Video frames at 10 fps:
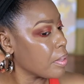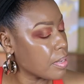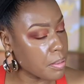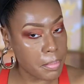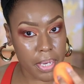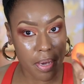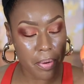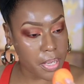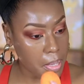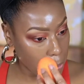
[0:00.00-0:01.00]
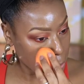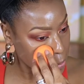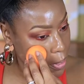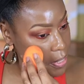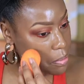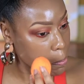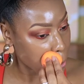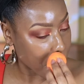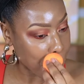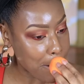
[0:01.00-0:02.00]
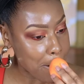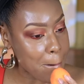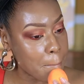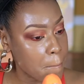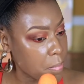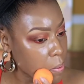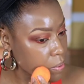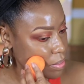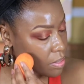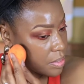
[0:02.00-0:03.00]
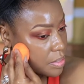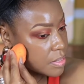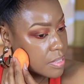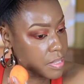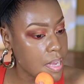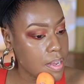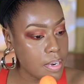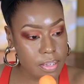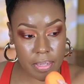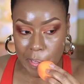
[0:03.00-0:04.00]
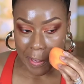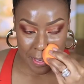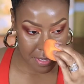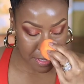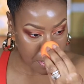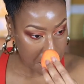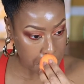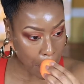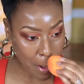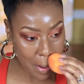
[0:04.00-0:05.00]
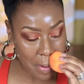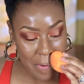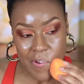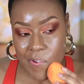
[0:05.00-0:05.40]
Let me go in with the, my sponge and just kind of get the excess off.